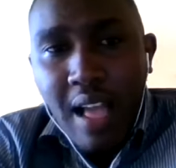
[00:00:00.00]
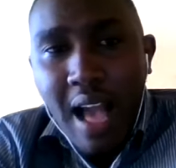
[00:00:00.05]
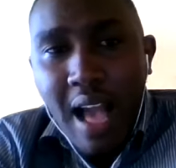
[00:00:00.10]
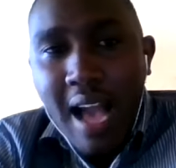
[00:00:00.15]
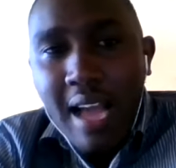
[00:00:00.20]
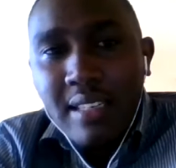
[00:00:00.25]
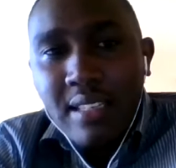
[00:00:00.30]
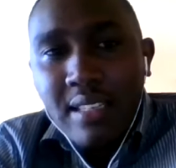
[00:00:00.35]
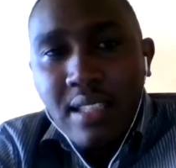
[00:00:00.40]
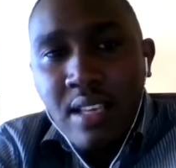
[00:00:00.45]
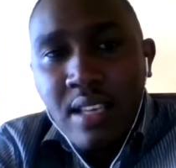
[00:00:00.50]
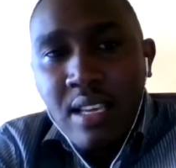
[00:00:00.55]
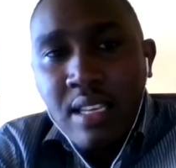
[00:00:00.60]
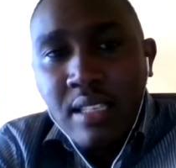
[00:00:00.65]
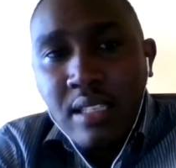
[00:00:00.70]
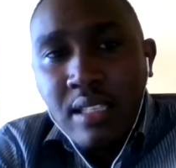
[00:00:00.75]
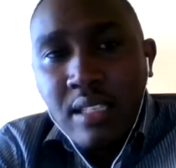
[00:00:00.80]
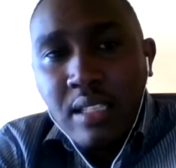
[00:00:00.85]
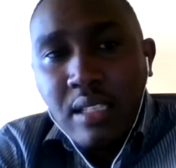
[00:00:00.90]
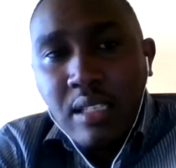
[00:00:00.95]
at
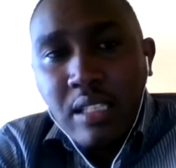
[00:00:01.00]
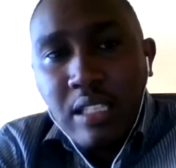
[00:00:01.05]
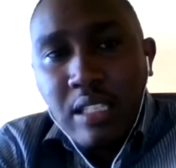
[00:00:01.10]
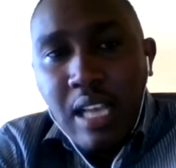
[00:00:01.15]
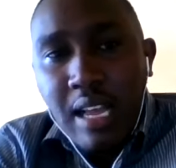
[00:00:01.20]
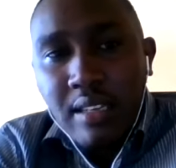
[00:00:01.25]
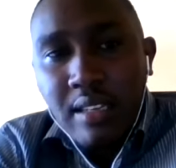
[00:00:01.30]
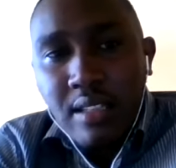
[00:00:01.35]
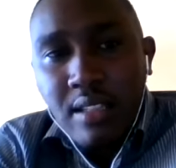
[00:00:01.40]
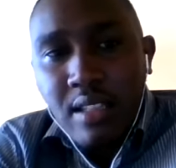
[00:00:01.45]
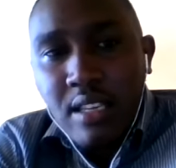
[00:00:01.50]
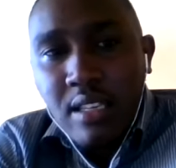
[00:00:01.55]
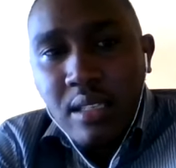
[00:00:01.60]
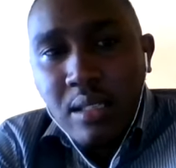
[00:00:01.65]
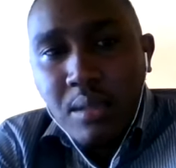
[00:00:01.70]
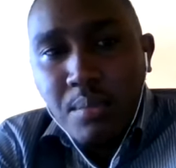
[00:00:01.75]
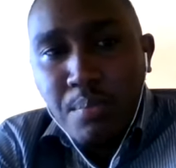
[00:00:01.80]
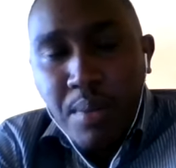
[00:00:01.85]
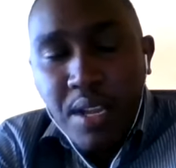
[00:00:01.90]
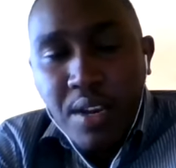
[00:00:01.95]
this at
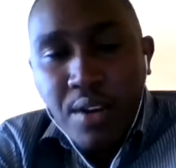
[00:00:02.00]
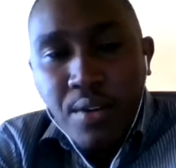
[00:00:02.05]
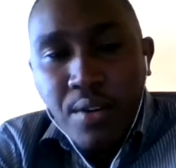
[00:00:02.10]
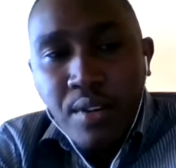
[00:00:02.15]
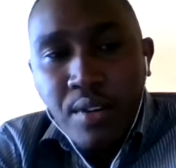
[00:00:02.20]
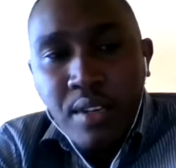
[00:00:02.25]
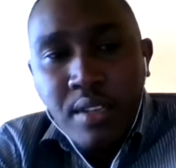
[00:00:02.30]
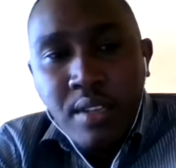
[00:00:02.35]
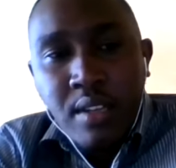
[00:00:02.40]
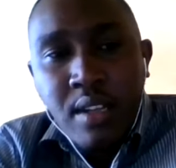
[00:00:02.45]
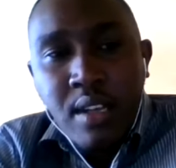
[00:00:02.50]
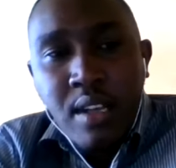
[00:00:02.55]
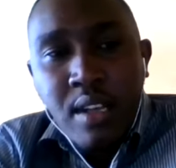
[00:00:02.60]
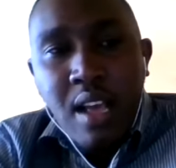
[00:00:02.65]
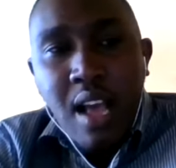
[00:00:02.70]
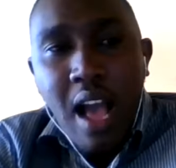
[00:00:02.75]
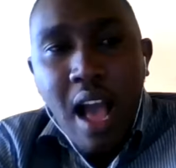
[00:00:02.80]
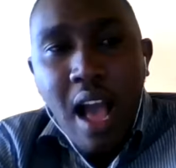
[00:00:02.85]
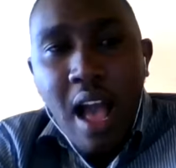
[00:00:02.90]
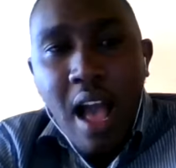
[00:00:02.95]
this period,
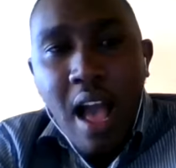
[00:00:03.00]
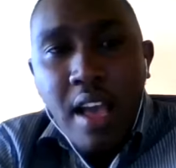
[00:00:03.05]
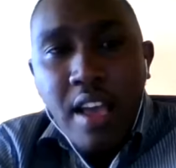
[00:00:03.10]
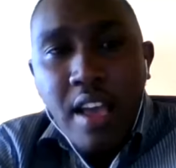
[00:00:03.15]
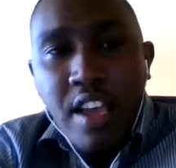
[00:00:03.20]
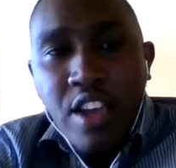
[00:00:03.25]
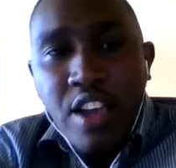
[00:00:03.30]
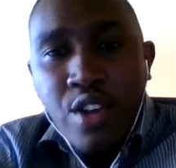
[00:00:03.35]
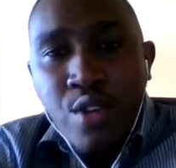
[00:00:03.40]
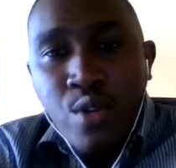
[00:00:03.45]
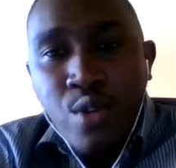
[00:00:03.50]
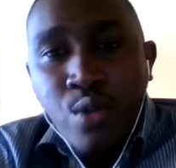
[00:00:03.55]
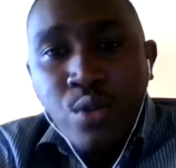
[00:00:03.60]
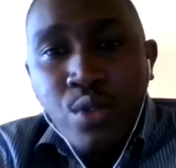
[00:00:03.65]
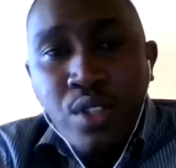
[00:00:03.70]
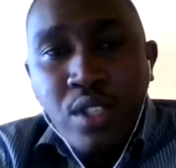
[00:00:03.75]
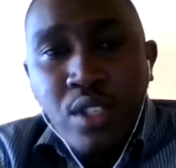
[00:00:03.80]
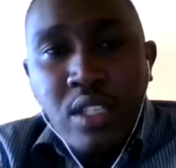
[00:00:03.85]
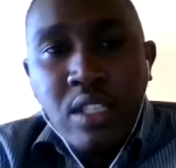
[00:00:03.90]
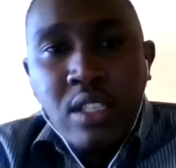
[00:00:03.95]
uh, he
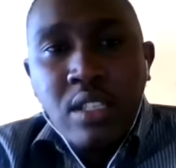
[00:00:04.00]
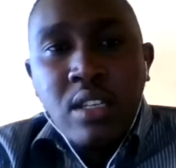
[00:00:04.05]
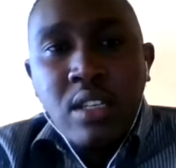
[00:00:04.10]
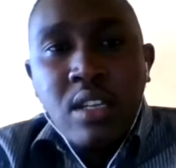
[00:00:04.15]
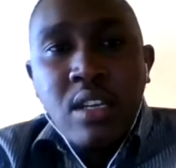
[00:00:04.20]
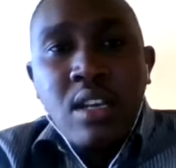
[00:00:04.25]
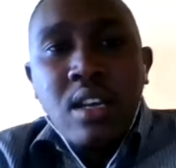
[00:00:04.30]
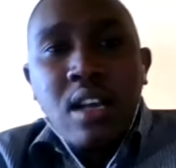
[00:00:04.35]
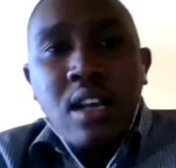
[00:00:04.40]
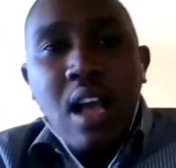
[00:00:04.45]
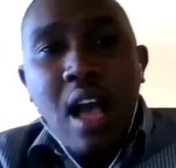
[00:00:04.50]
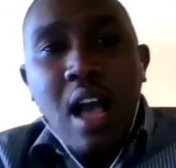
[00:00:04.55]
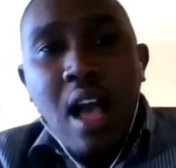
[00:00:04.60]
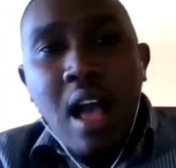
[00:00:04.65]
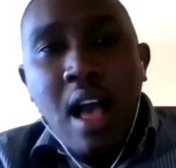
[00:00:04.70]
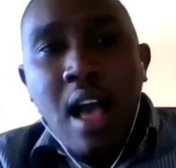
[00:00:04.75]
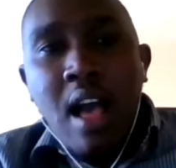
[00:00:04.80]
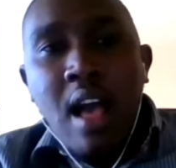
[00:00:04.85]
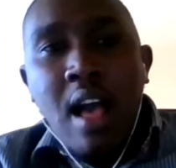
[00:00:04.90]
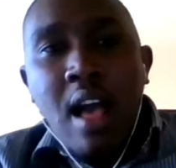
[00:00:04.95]
used
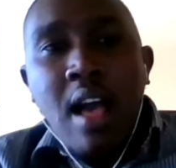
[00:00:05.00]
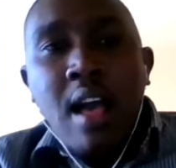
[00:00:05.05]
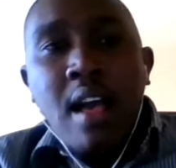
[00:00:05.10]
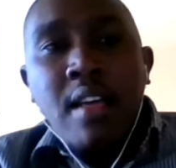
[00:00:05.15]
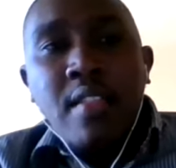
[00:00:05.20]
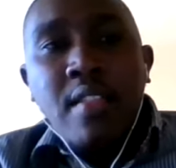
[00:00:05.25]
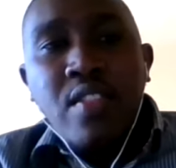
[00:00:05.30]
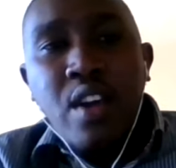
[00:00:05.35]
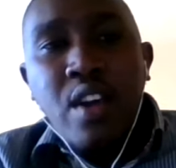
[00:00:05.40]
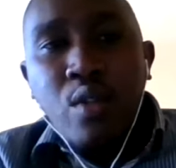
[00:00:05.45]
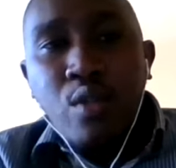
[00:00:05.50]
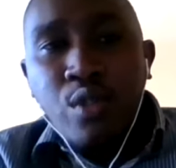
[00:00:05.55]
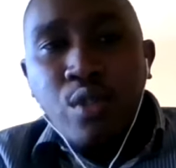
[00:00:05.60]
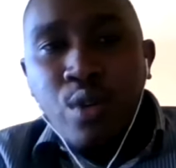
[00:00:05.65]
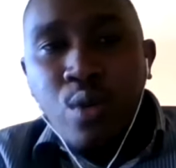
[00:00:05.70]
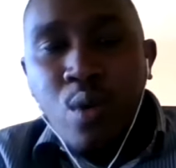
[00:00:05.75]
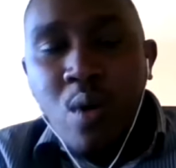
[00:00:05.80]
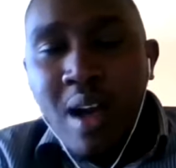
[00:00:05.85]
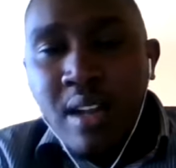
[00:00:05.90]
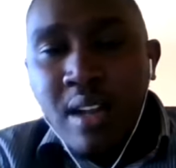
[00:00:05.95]
uh, the
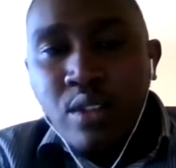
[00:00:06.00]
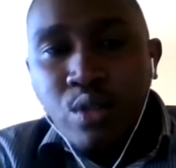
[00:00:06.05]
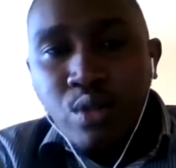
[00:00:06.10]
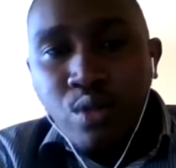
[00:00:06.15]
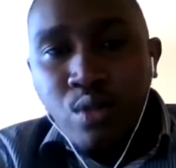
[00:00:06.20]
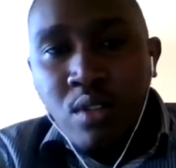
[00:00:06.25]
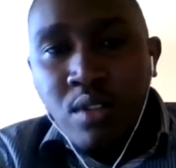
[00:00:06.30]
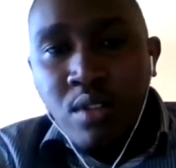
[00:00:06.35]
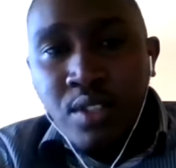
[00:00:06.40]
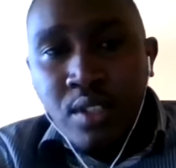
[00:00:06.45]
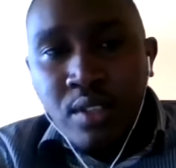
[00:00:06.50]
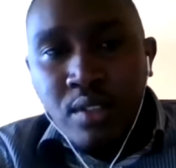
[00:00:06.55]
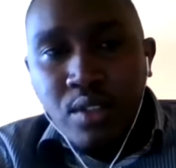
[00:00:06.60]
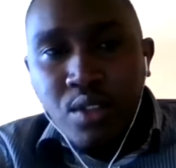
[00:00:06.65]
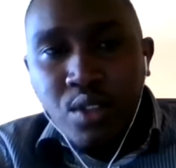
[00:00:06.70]
Oldowan tools.